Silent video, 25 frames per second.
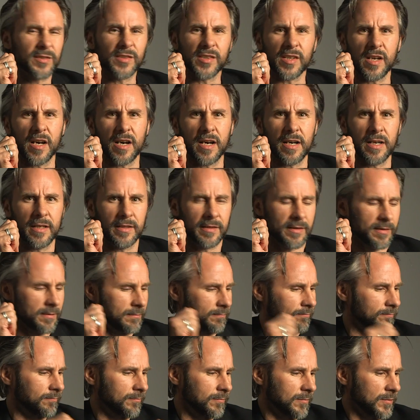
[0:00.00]
size,
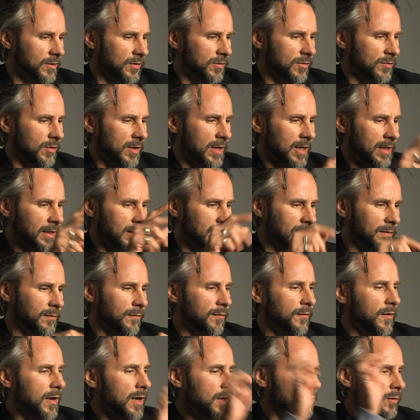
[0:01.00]
drag it,
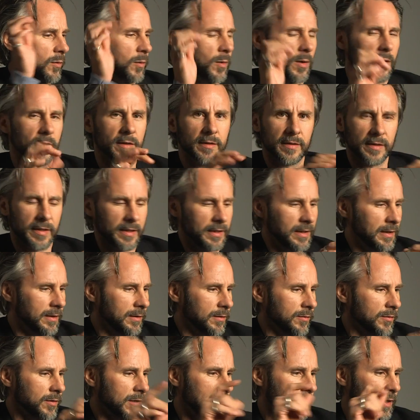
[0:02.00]
file
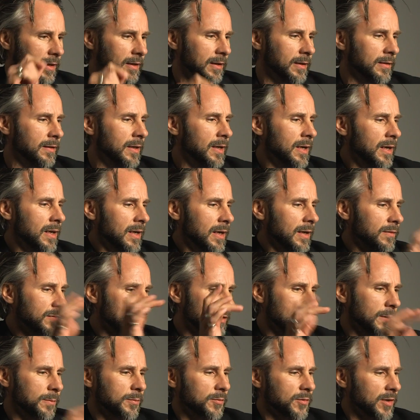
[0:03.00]
quality, drag it,
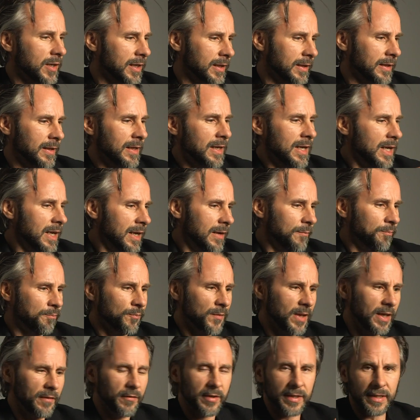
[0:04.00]
f-stop, drag it.
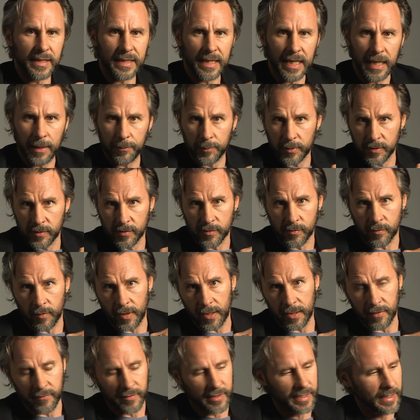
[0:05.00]
Everything happens
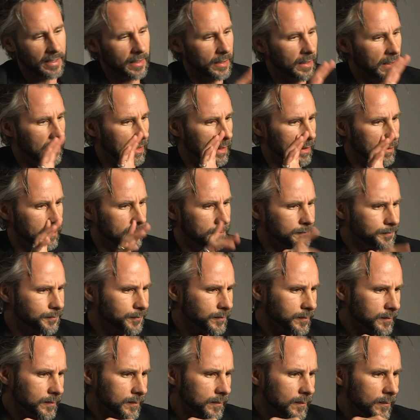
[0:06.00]
right over here. And
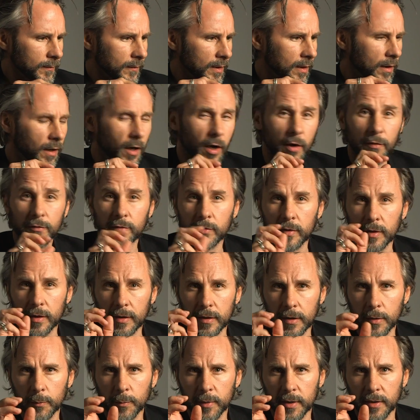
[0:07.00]
after a
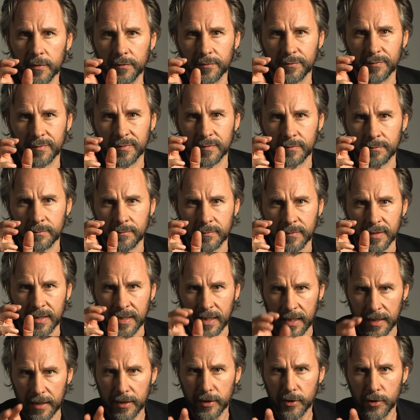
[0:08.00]
little bit of
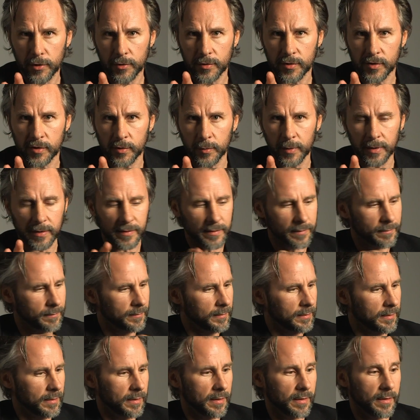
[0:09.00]
getting used to it,
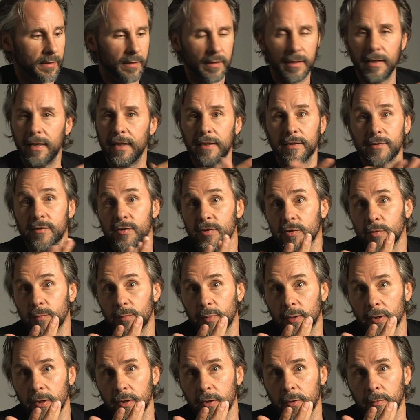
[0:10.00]
it's
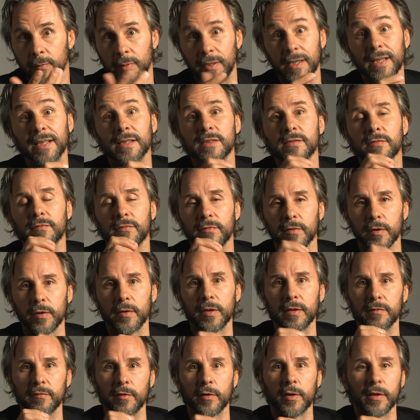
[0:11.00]
superb. It's
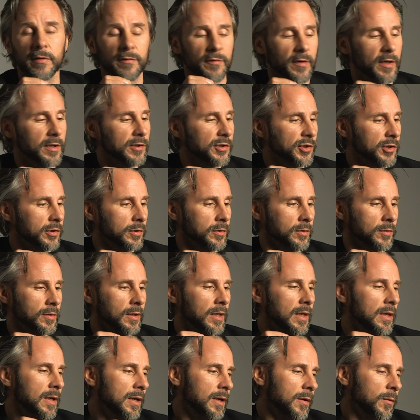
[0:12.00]
very, very functional.
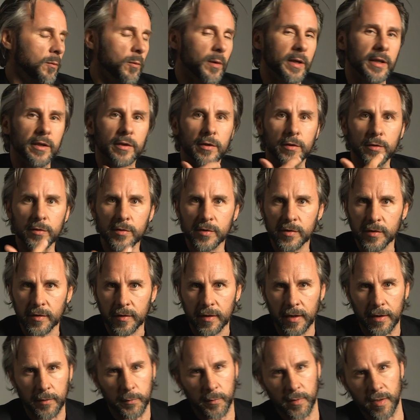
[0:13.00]
We used to
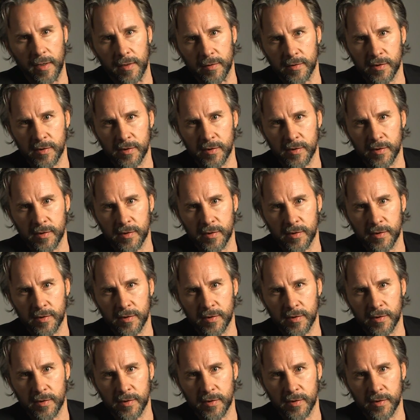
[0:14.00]
that with our